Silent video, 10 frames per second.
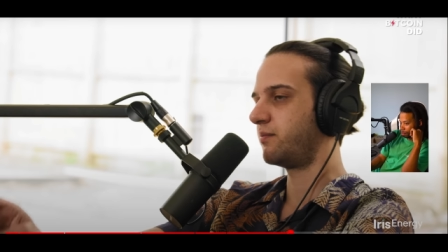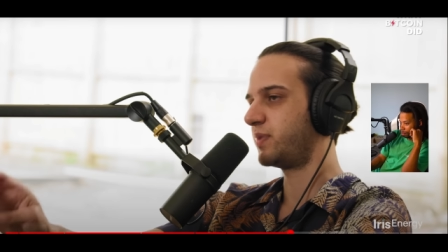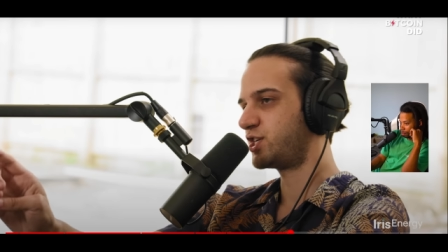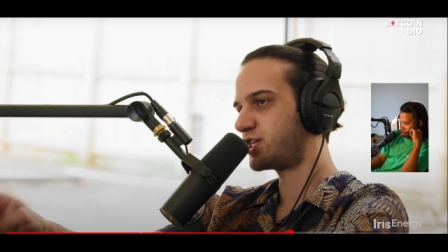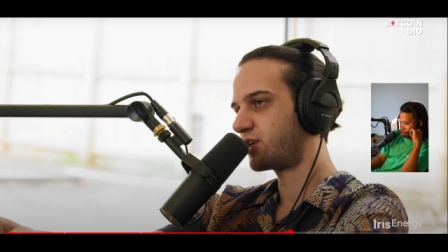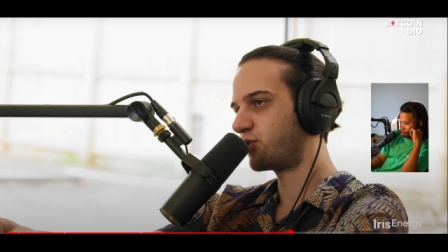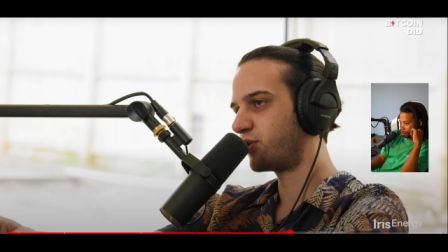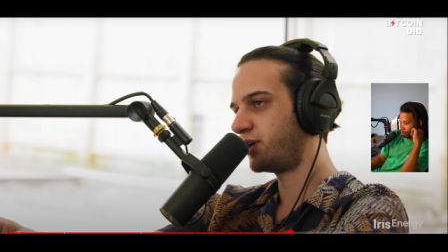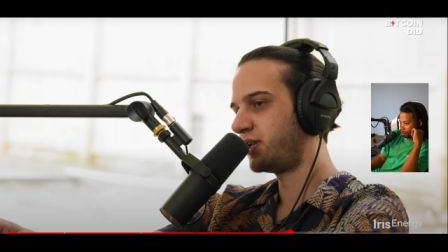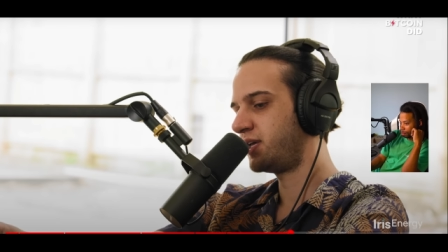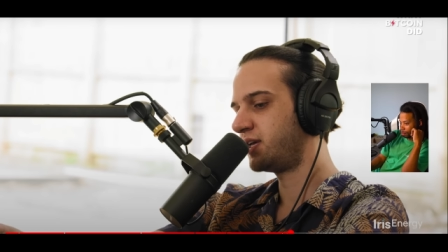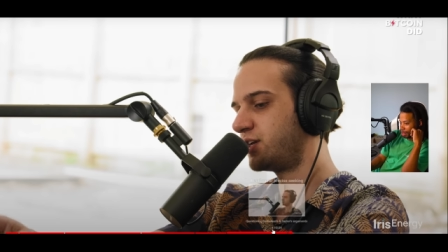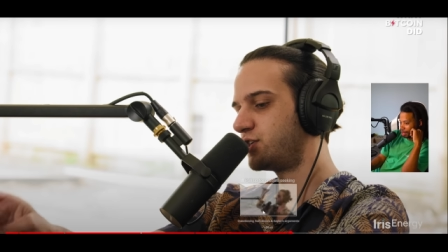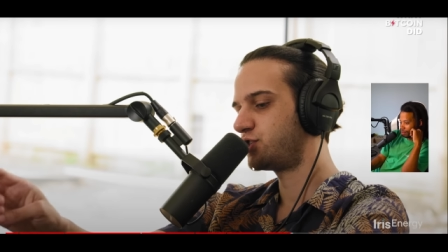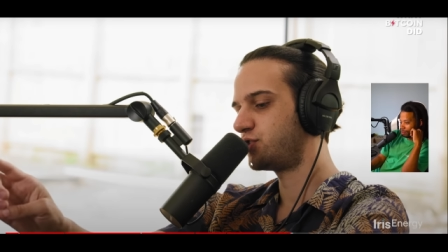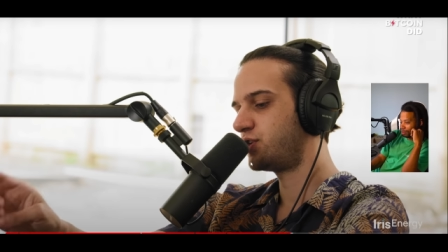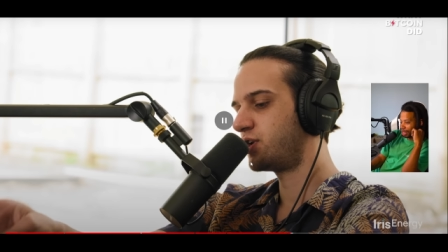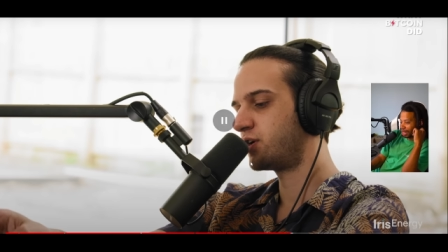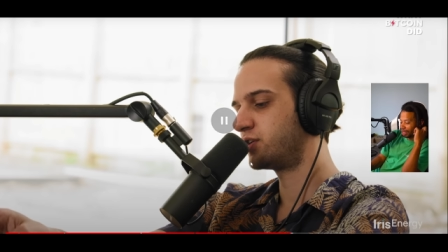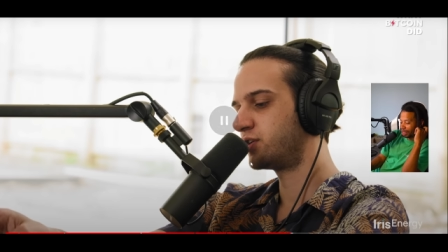But shitcoining should not...